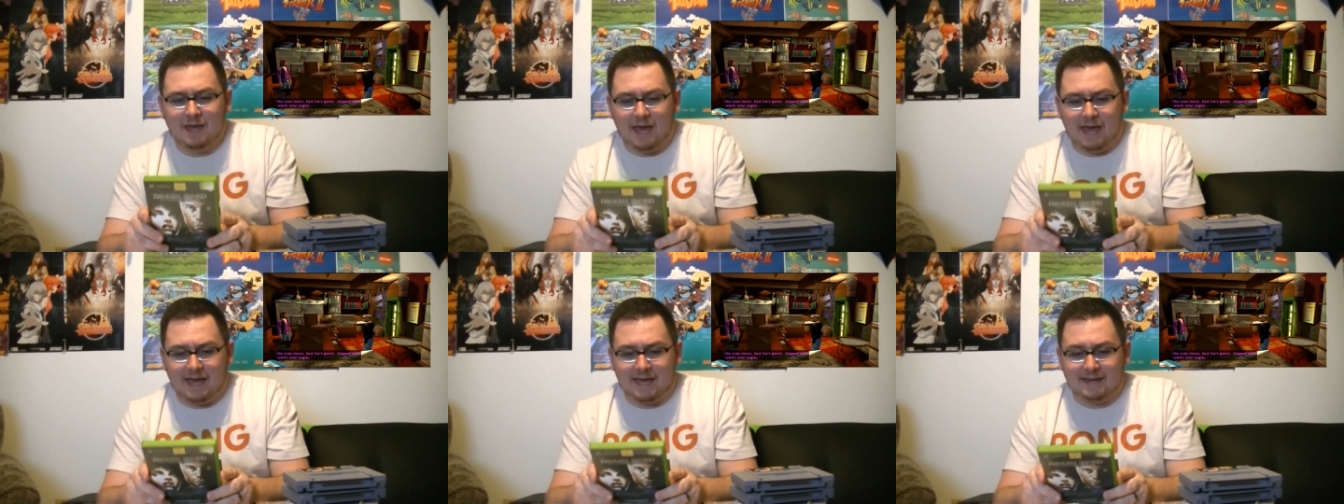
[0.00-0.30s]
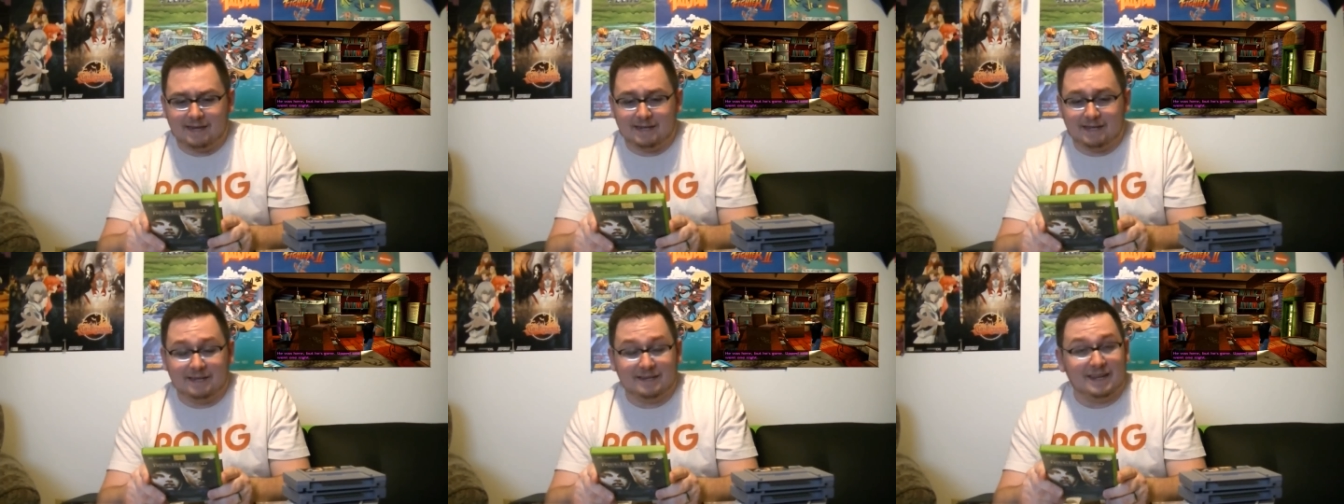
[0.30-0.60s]

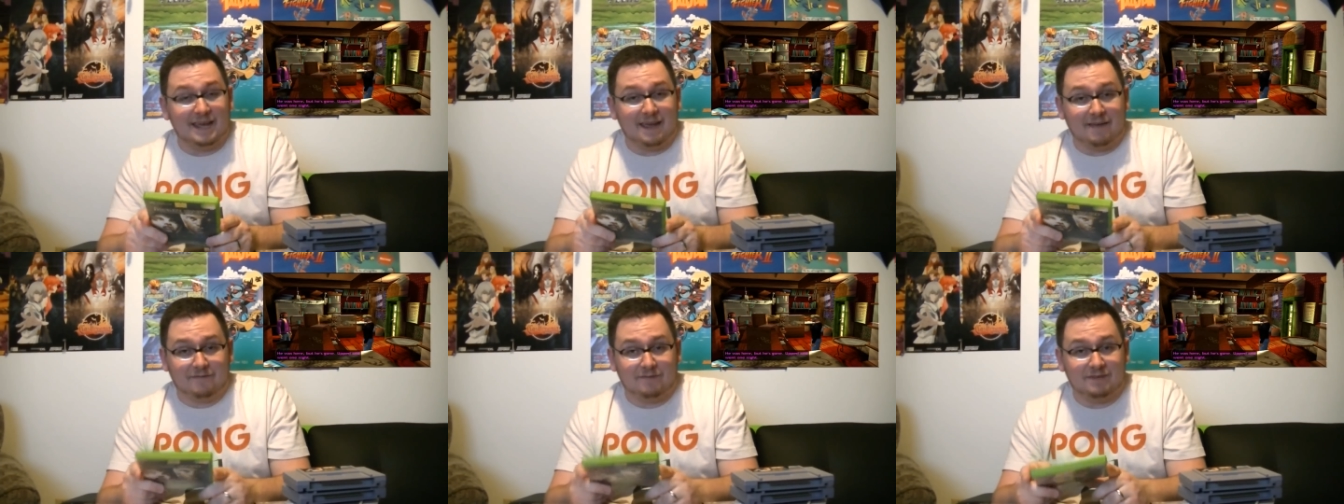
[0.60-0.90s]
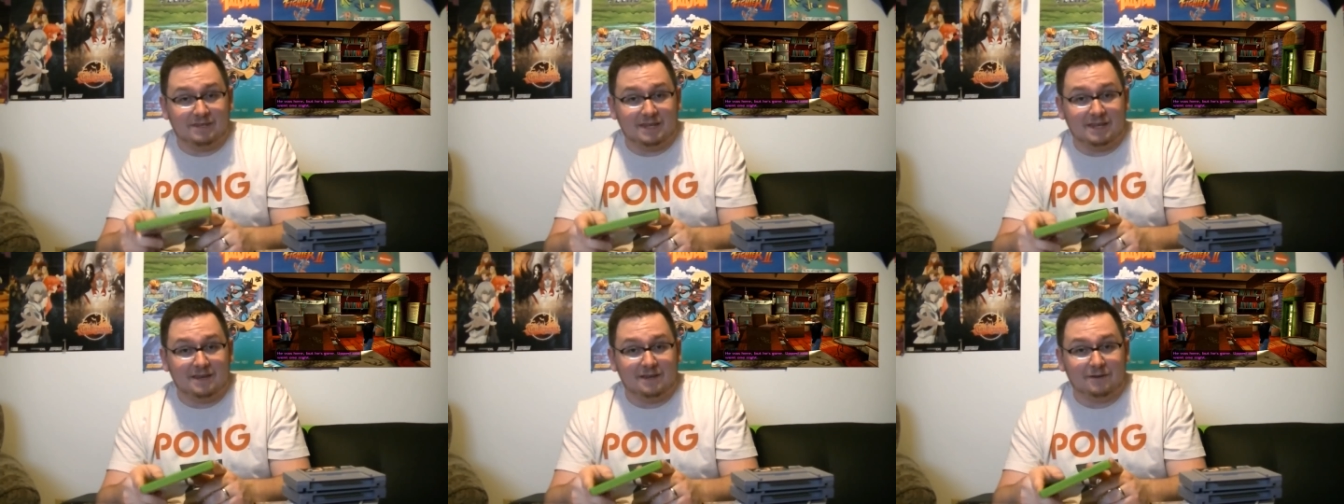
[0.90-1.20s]
and uh, Day of
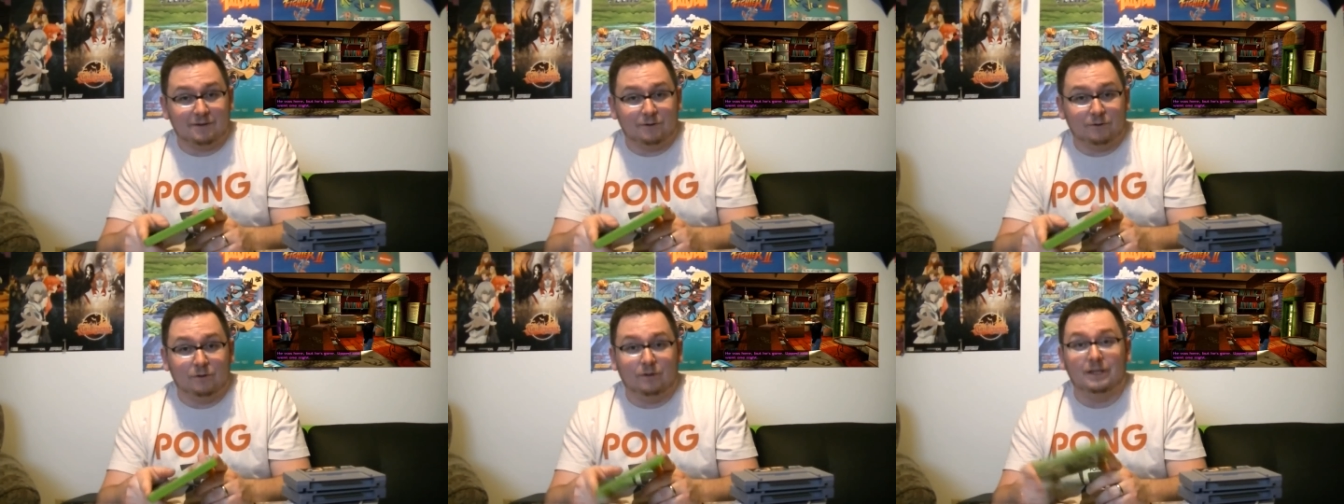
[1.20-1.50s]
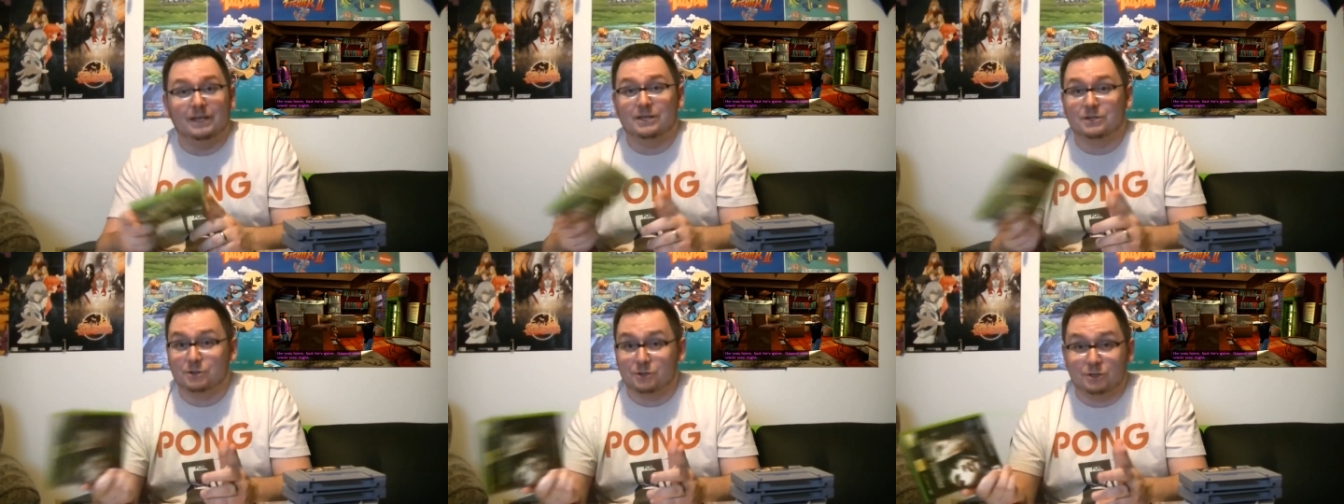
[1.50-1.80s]
the Tentacle,
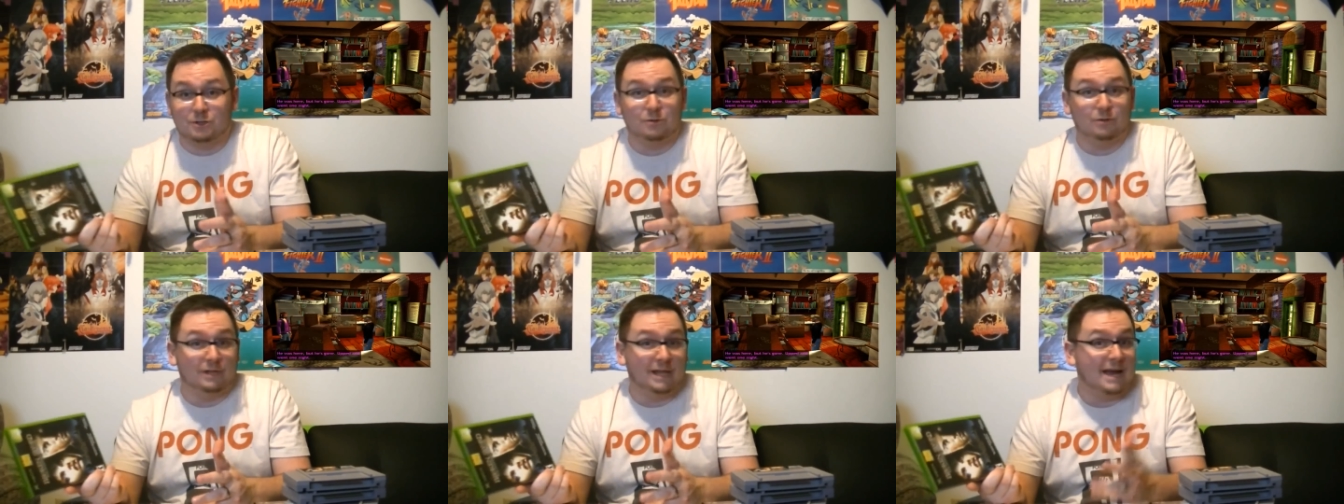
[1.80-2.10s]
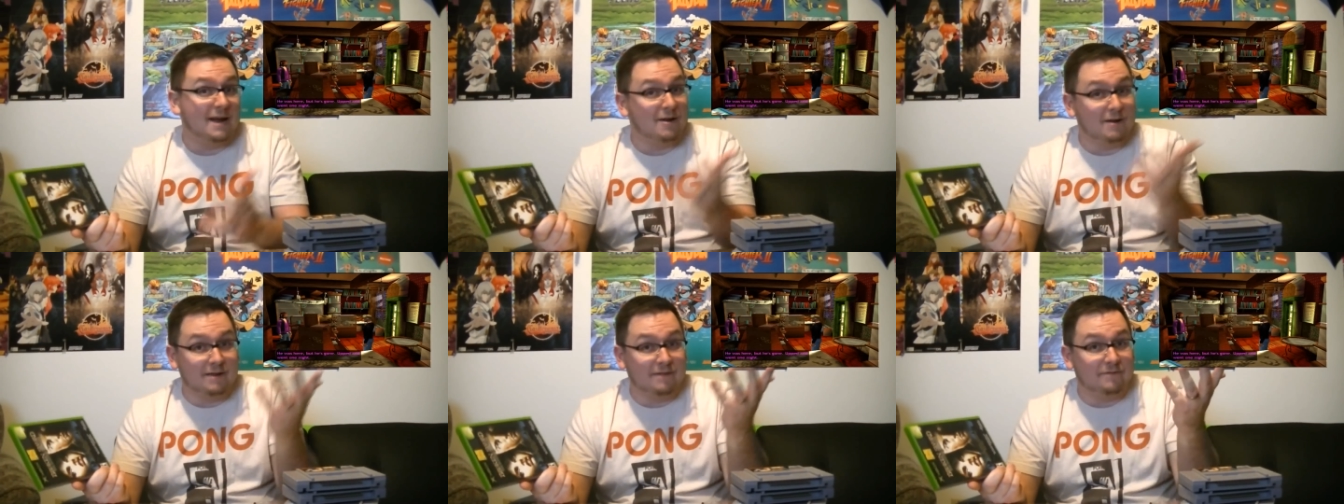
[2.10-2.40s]
Leisure Suit
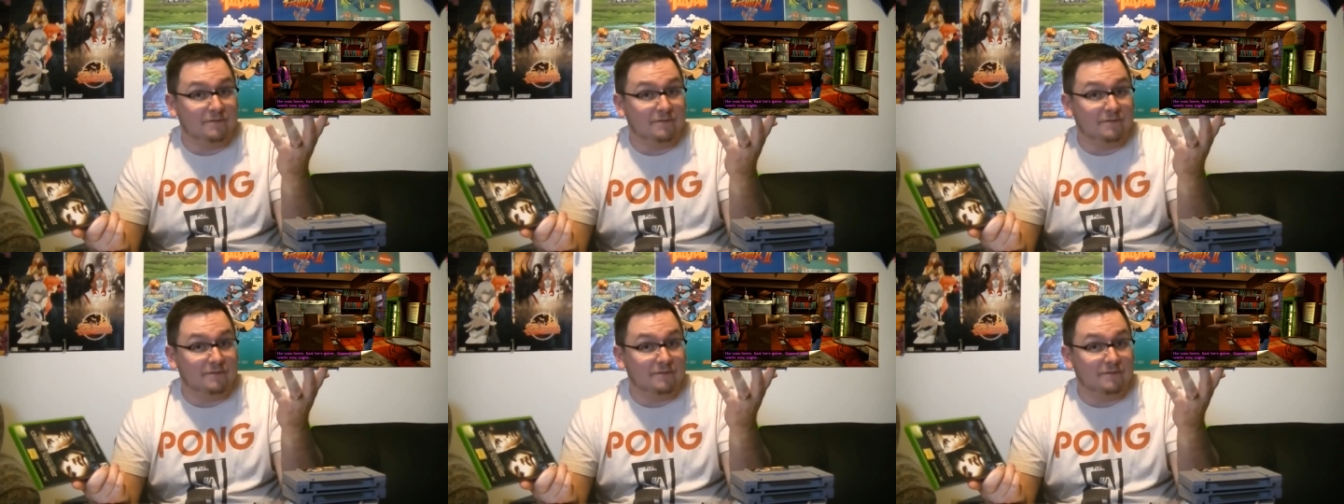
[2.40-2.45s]
Larry,